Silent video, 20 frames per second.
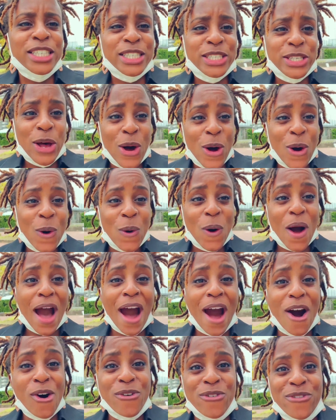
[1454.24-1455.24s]
So
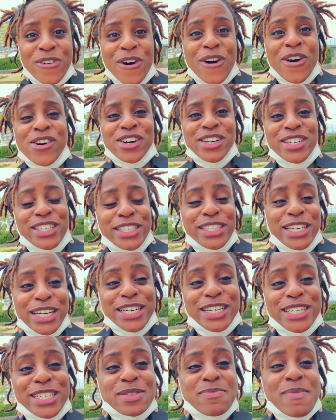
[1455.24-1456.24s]
how far
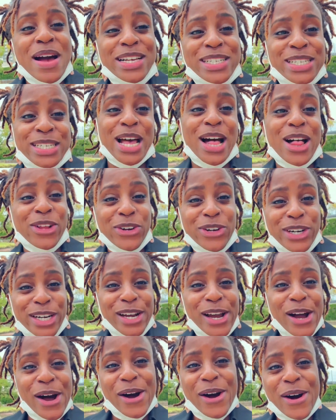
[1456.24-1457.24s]
does my
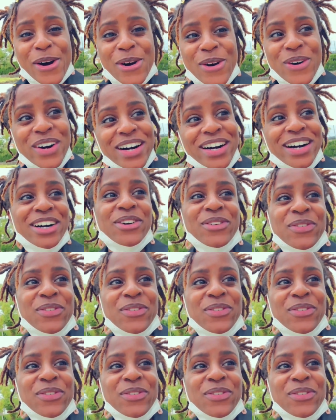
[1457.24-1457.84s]
salary go?